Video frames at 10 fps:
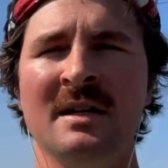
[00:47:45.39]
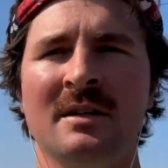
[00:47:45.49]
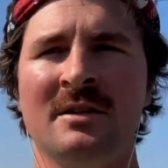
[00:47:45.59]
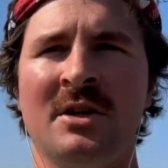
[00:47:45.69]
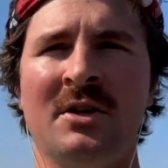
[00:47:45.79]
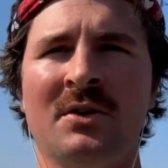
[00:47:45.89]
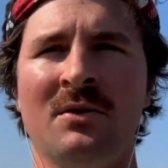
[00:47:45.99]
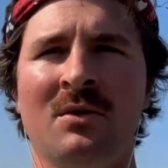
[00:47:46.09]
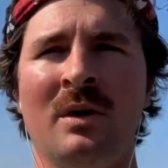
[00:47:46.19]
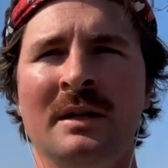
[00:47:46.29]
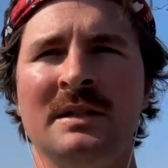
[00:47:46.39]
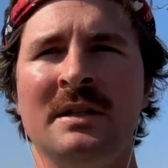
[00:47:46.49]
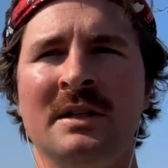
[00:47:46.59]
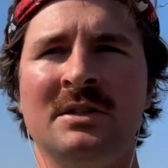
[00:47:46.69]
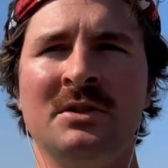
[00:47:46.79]
So once
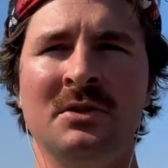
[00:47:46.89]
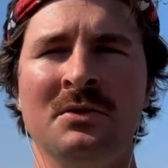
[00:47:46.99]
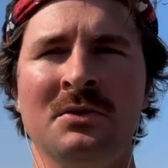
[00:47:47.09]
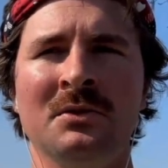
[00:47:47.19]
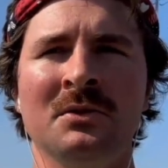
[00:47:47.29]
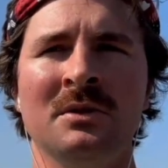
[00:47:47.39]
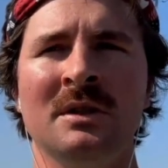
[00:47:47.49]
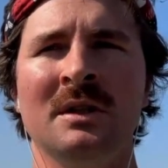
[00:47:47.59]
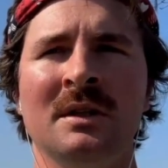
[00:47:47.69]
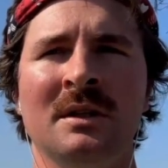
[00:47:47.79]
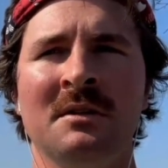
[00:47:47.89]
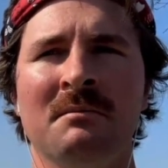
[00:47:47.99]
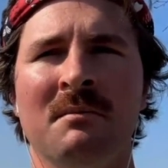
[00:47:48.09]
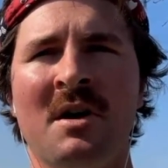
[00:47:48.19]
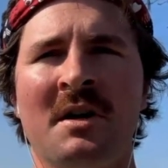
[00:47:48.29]
this new
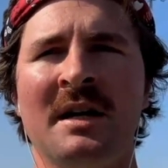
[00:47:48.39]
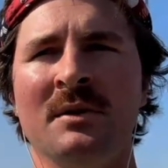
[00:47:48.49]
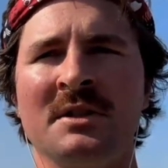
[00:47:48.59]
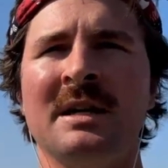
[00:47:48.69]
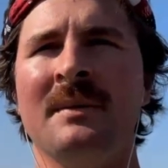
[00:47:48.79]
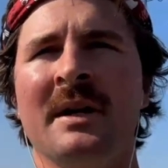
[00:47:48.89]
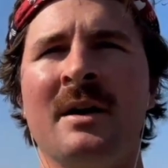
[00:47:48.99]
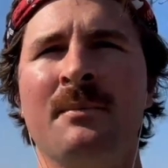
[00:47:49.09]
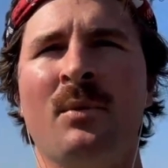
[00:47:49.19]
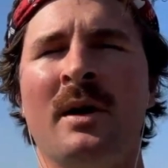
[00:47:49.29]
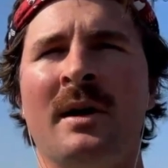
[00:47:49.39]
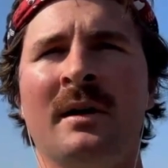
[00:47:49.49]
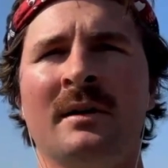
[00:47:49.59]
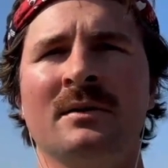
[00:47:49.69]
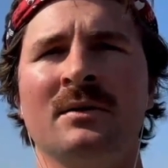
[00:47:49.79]
market was coming up
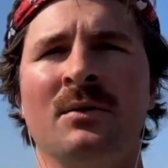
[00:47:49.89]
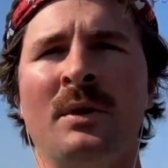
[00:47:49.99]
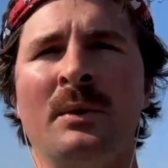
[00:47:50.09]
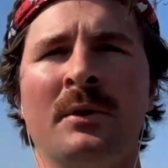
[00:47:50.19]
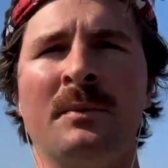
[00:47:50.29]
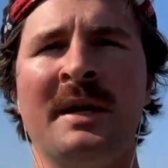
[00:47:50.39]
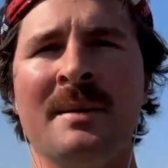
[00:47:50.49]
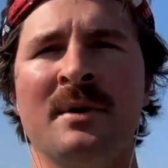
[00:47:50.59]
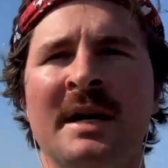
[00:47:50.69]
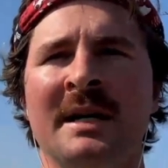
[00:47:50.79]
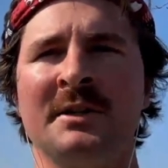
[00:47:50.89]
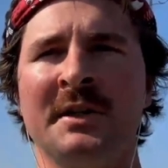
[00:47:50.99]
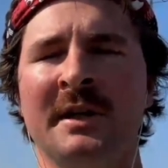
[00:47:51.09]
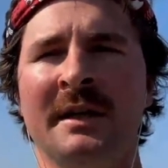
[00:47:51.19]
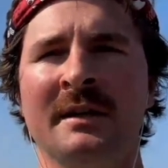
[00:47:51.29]
where we would be able to
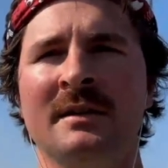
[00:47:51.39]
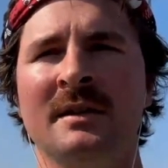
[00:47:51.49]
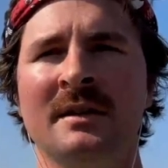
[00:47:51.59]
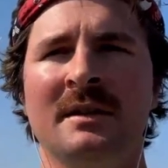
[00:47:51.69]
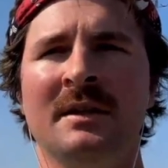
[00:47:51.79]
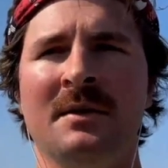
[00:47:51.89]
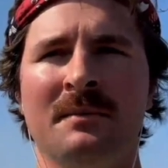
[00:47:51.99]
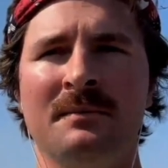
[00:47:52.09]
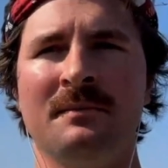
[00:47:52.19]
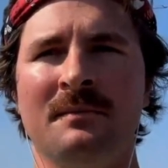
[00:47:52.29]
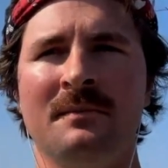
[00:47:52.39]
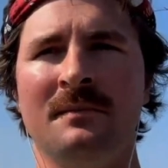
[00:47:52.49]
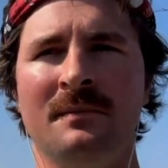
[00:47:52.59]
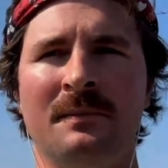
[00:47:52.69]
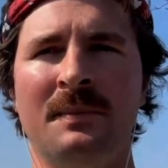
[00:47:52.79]
actually,
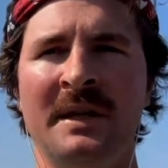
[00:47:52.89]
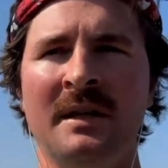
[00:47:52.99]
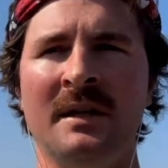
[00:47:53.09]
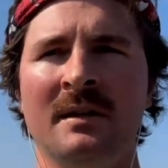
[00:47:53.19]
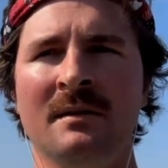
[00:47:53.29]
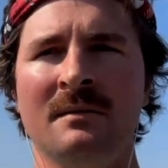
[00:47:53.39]
be